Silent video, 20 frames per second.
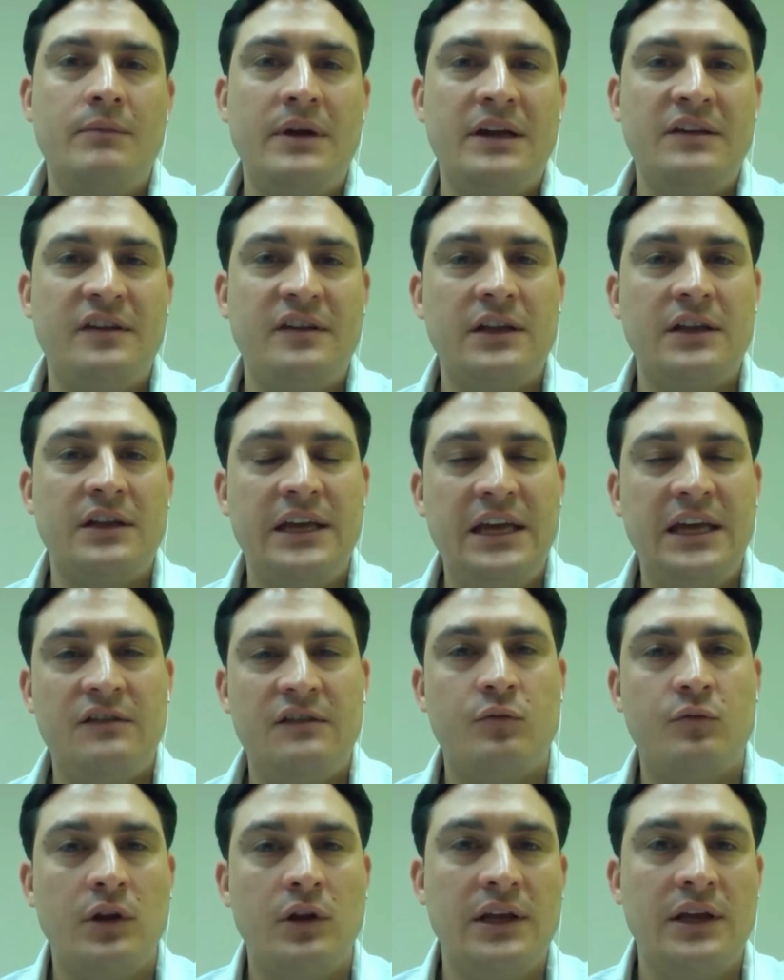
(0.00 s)
Basically,
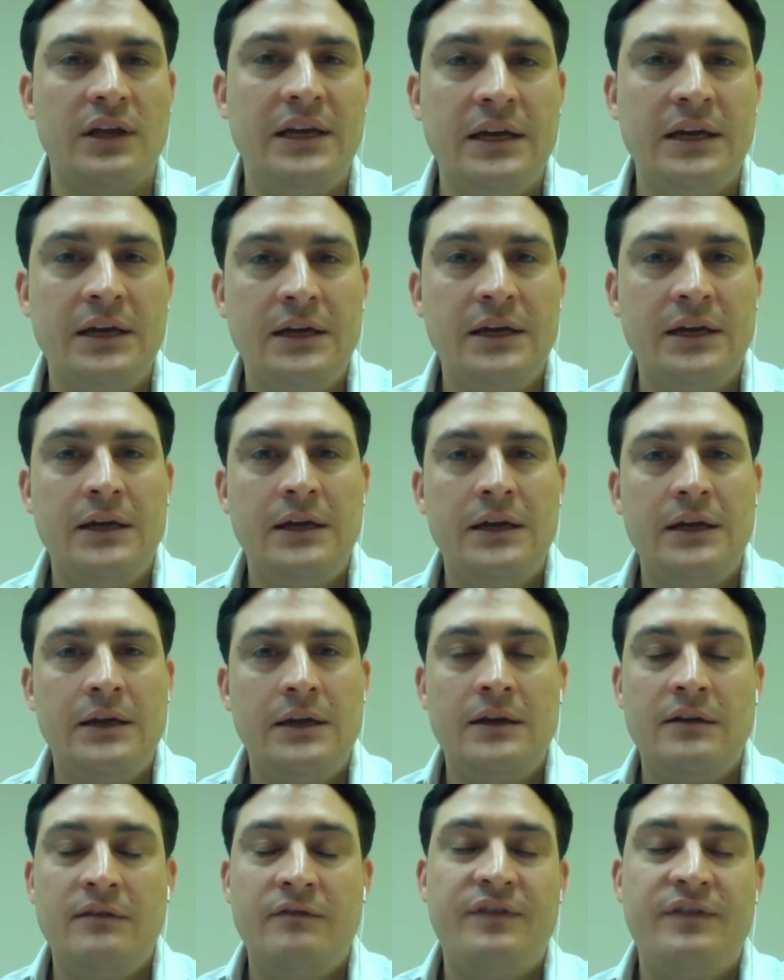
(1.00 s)
he's really
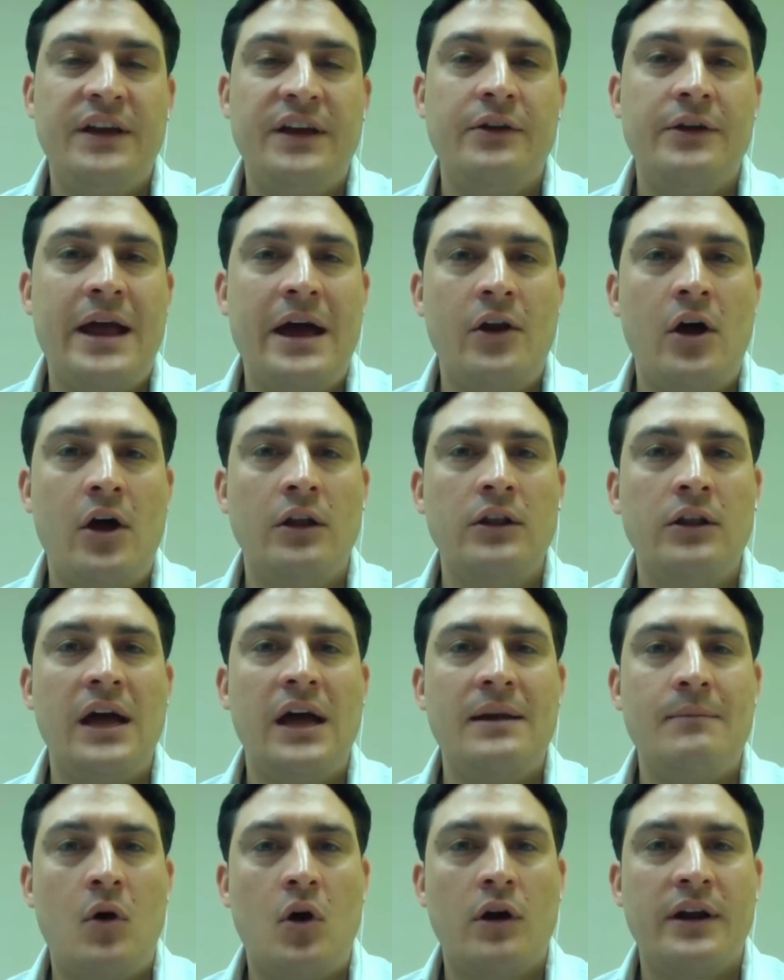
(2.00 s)
figured out
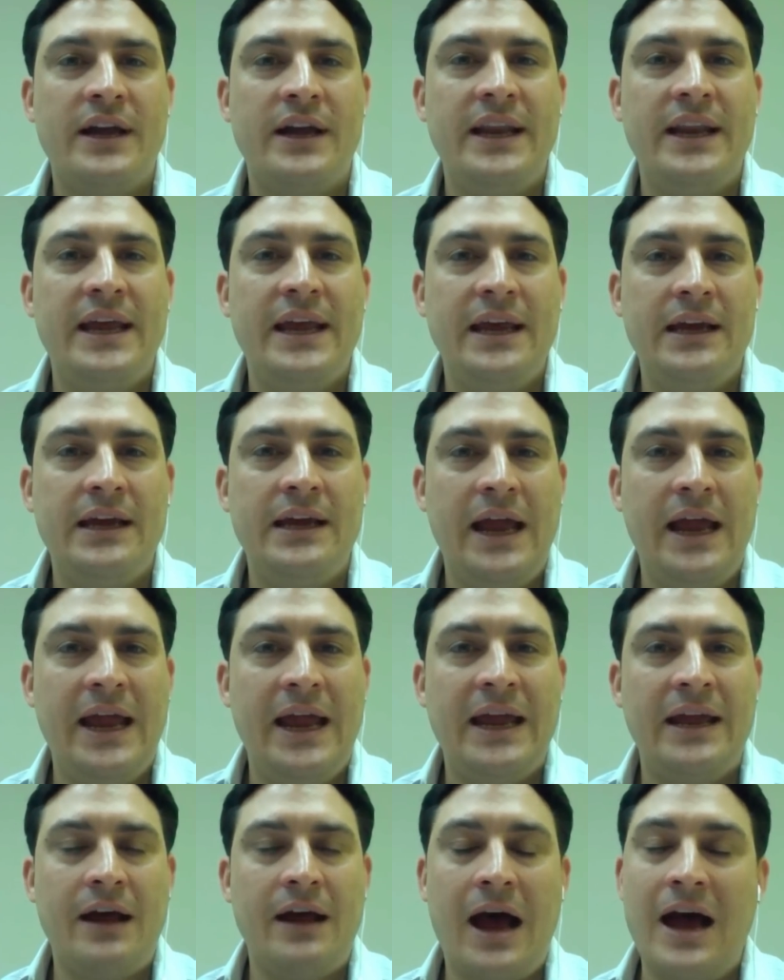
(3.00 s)
online marketing,
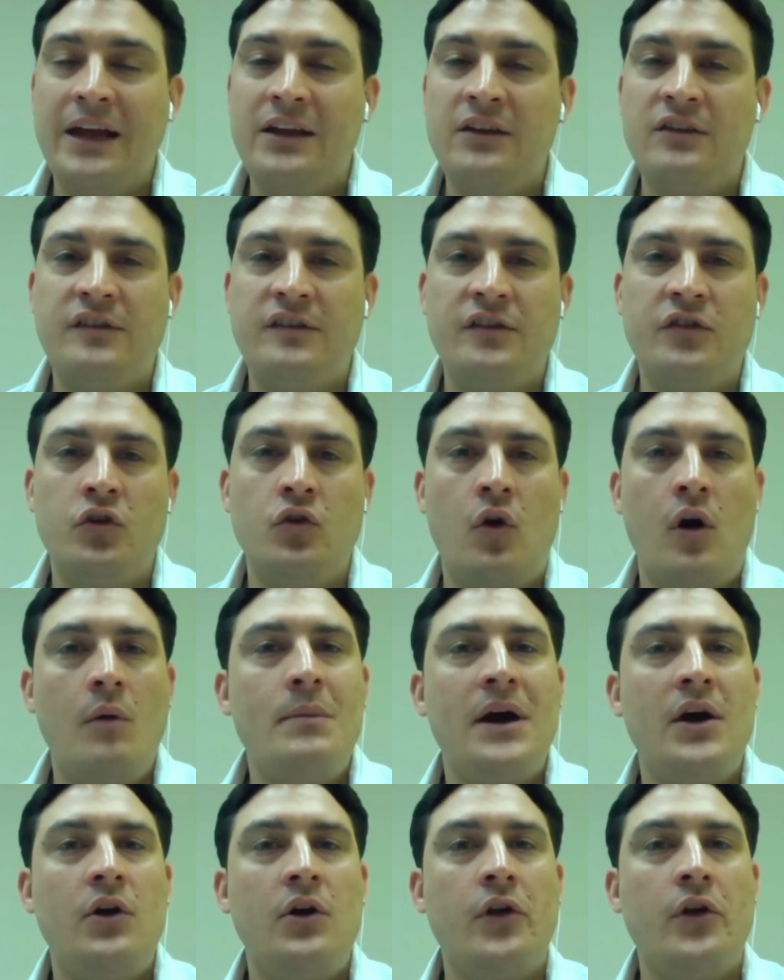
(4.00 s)
and I used to do all
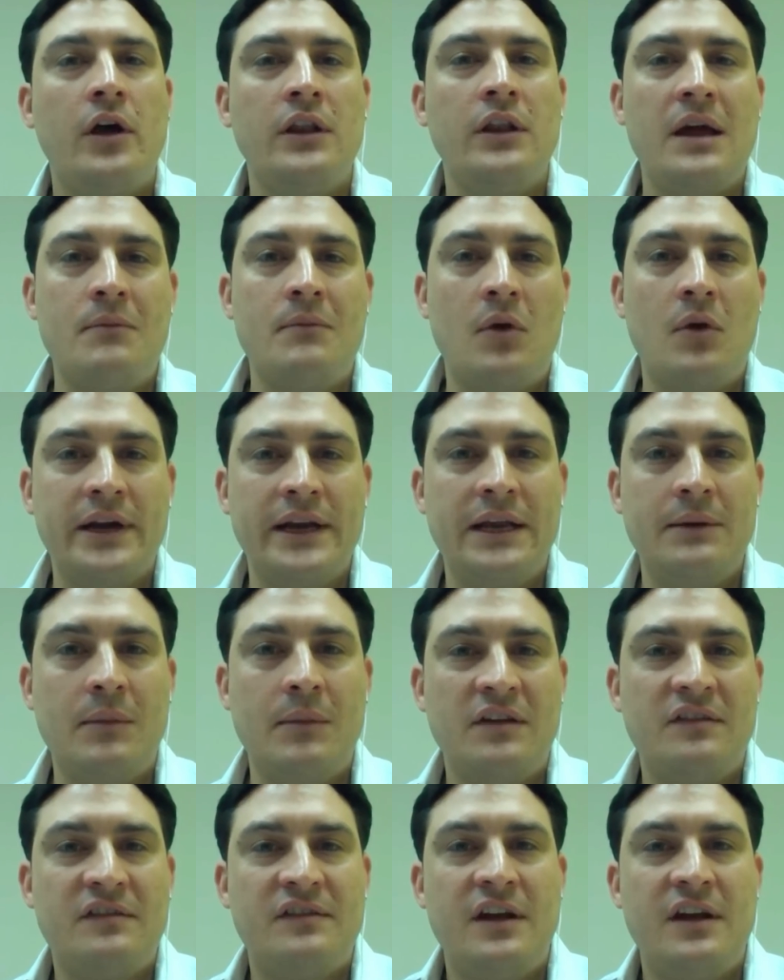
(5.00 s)
my own online marketing
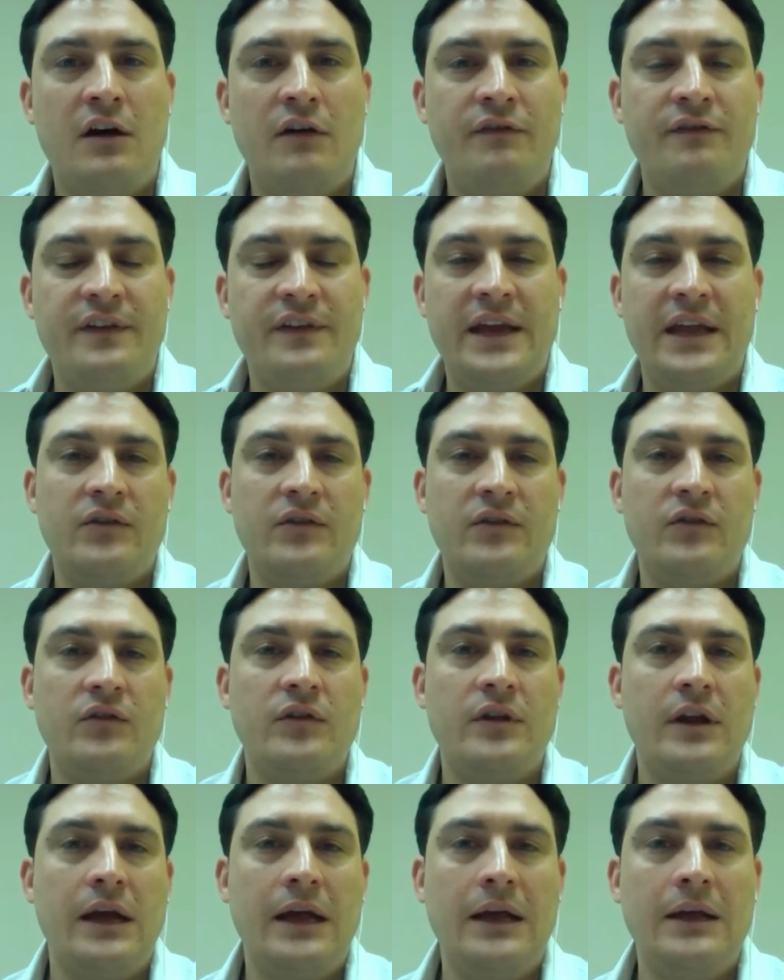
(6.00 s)
myself
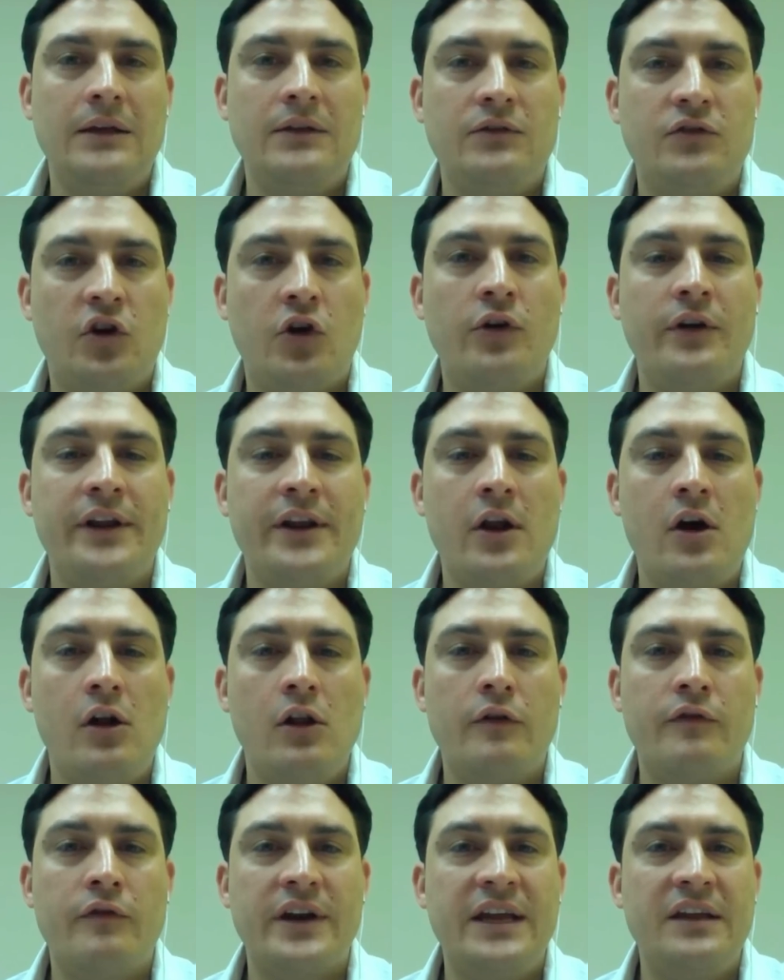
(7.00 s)
and turned it all
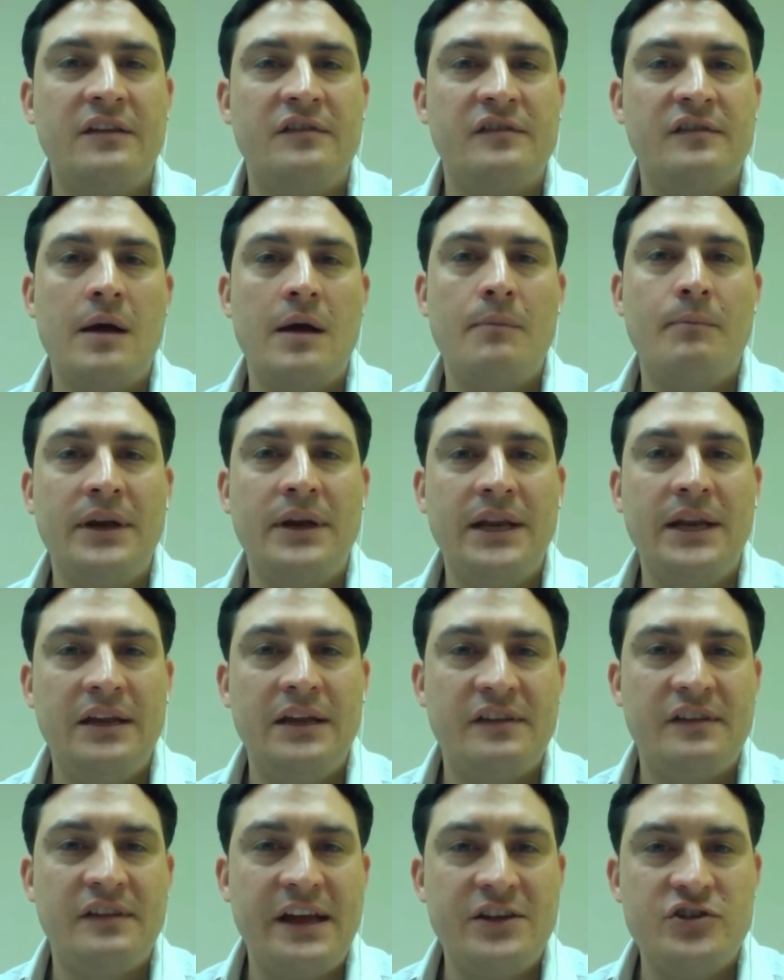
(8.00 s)
over to his company,
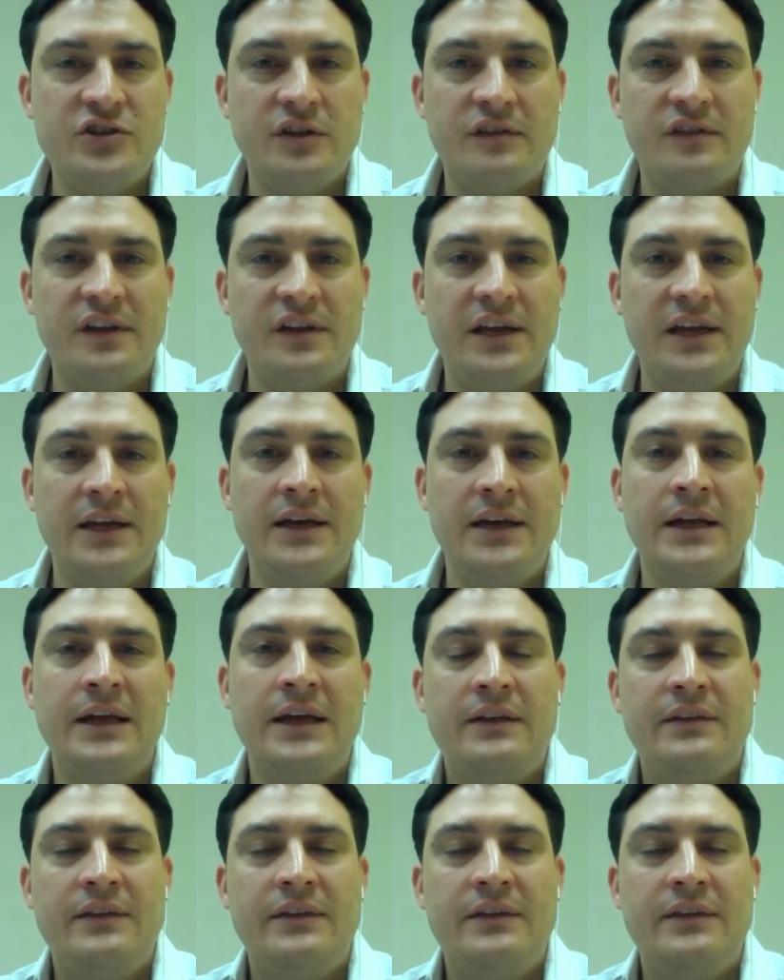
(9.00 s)
his agency.